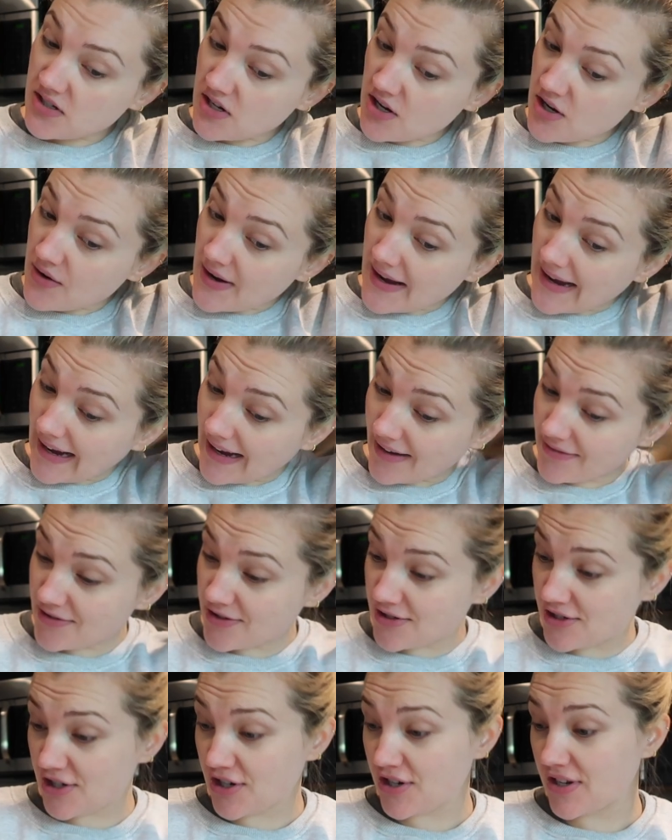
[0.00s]
So I have
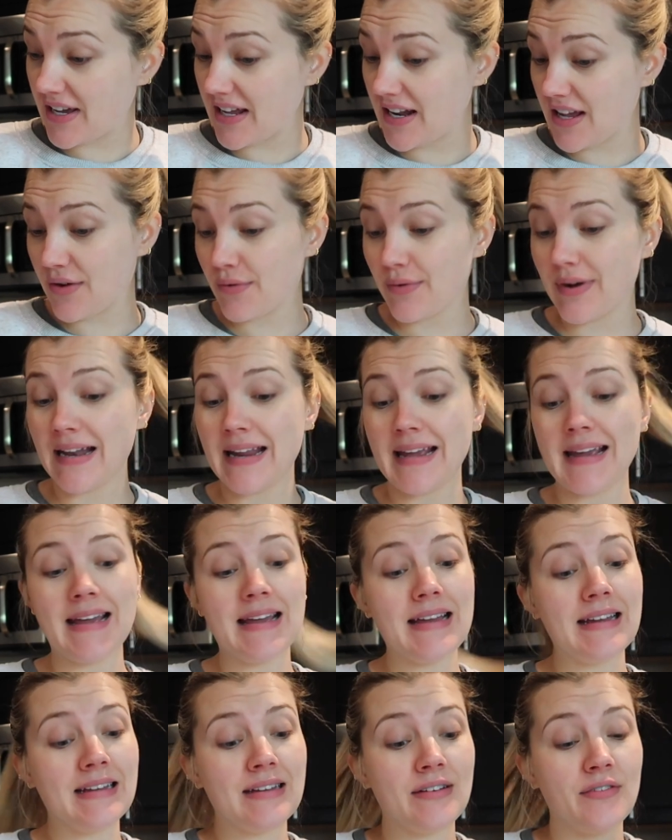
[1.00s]
to start getting
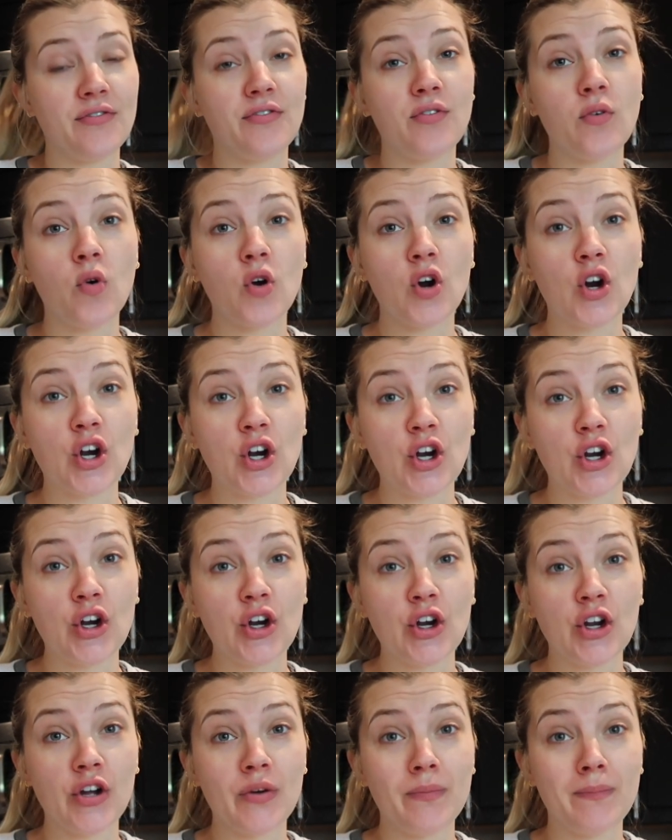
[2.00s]
ready
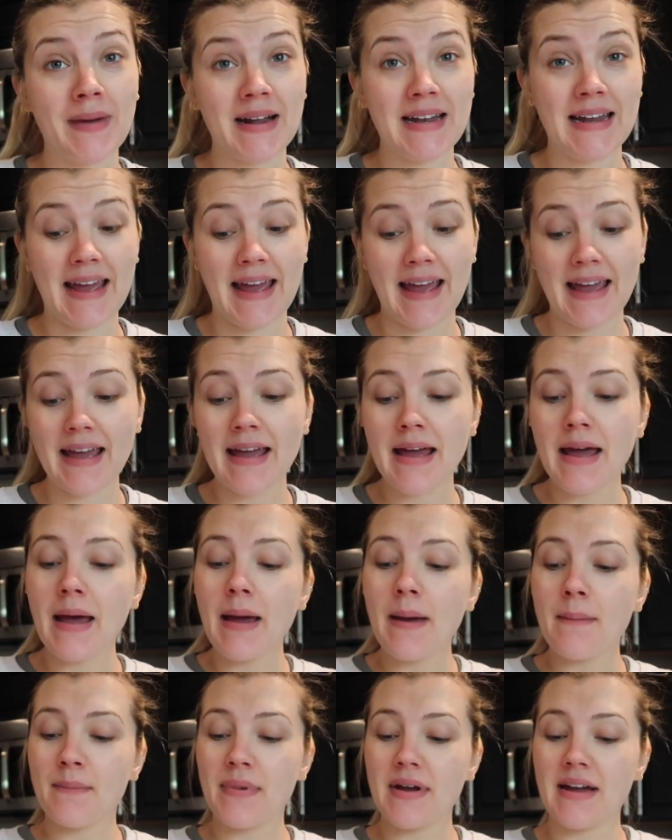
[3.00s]
for my day,
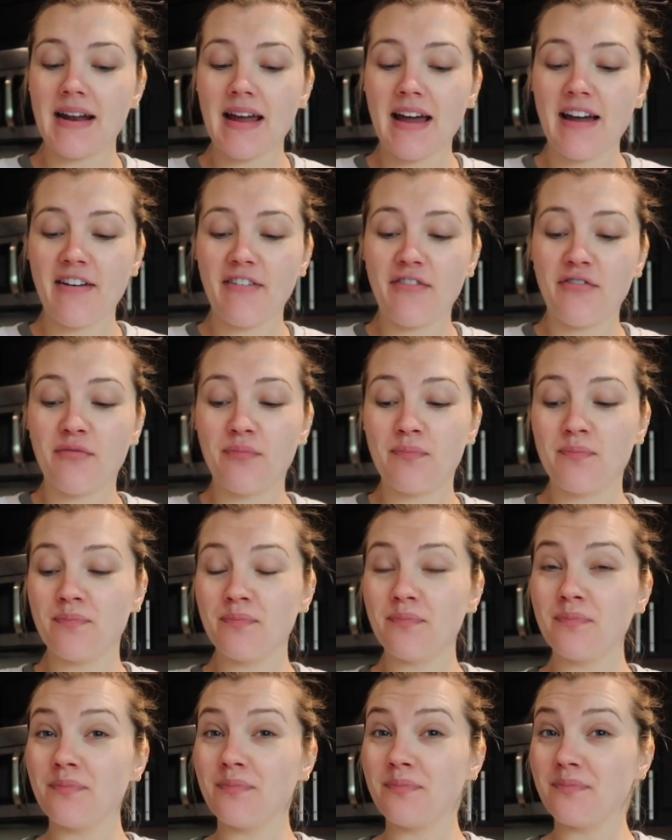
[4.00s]
but I've
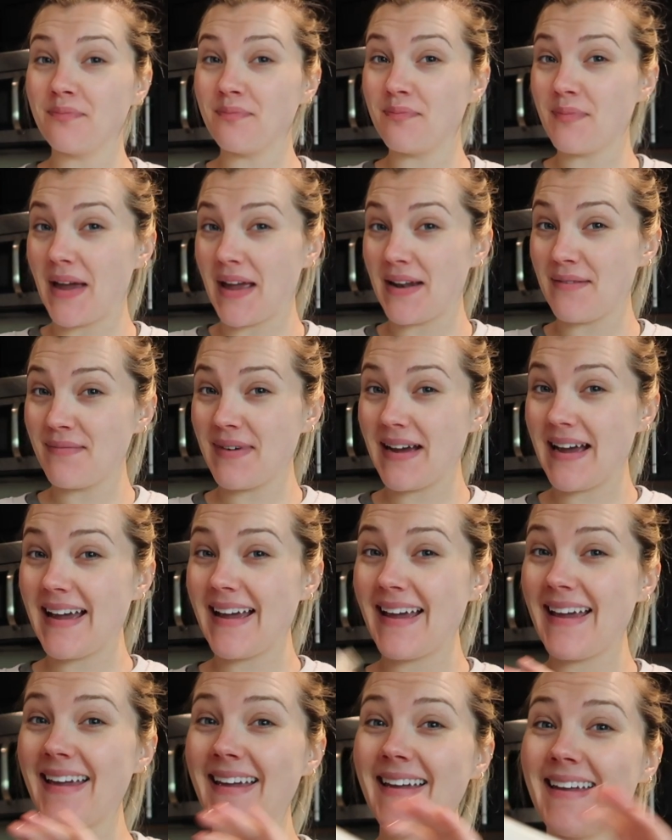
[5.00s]
made my
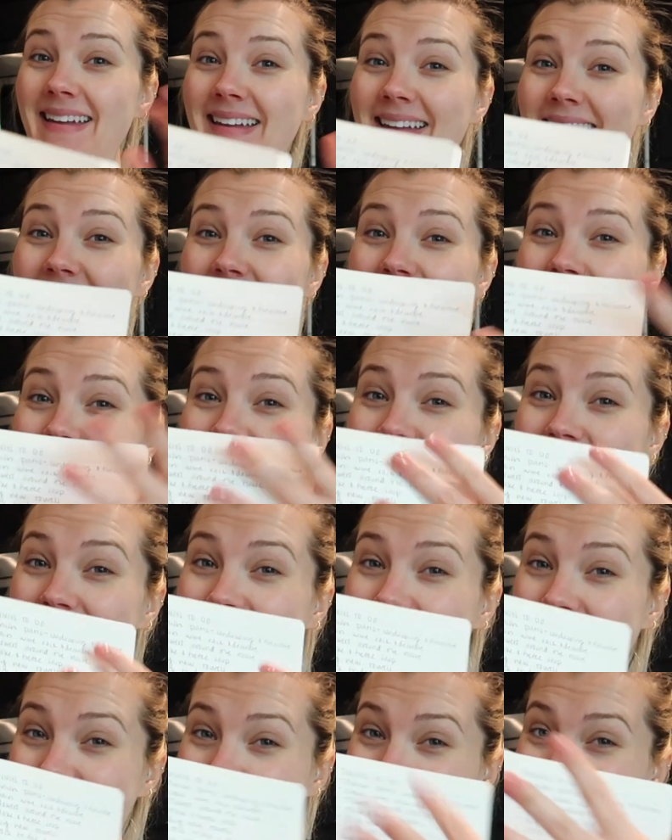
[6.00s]

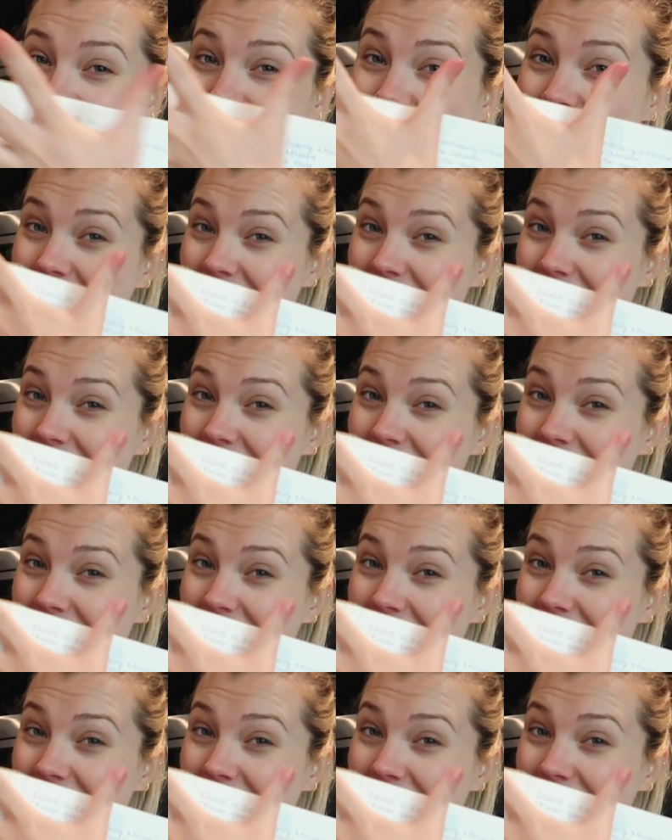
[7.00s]
list.